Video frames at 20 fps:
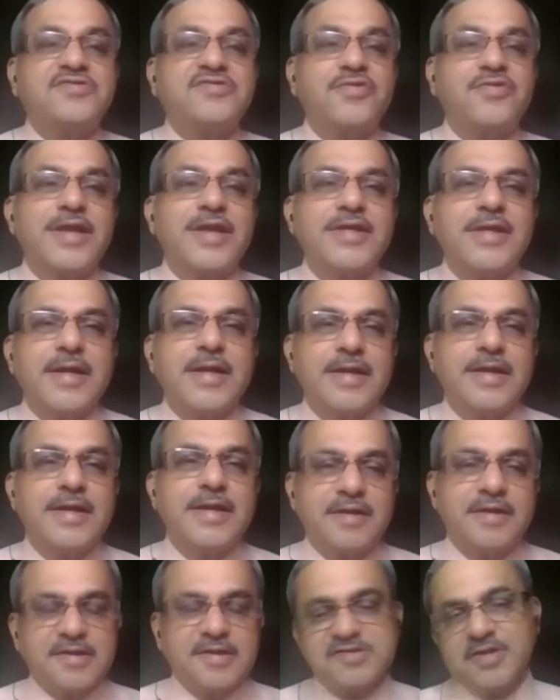strange and
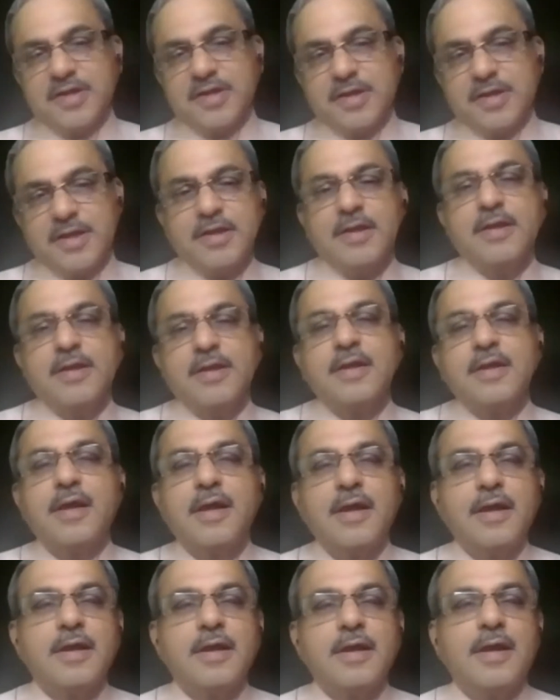interestingly,
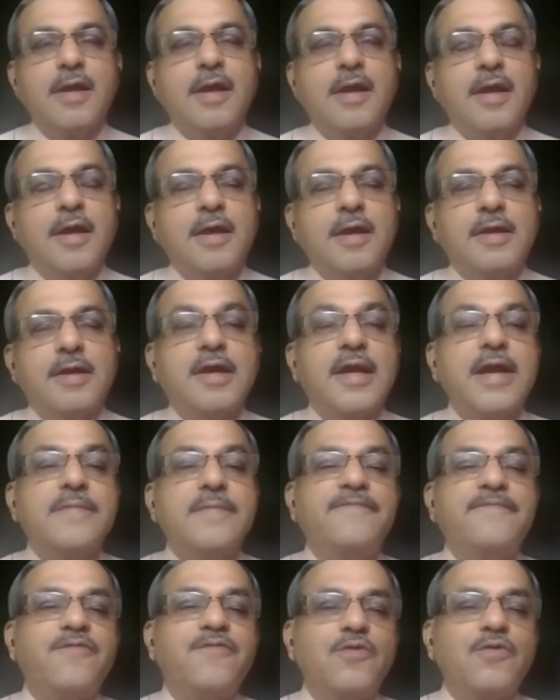
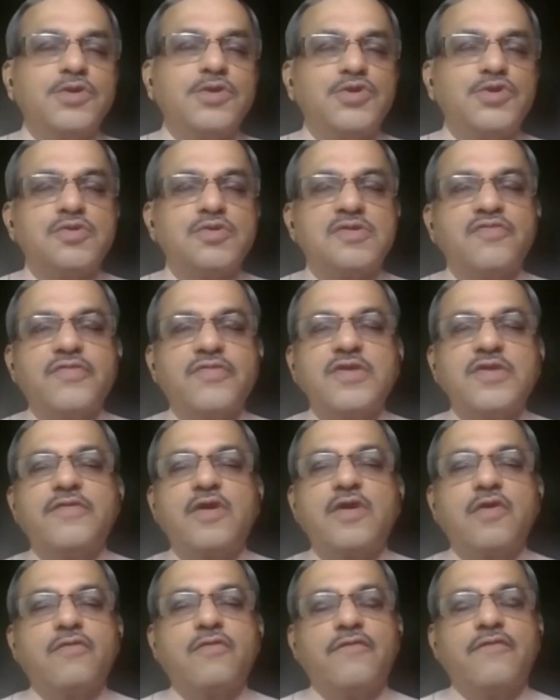grapefruit juice, which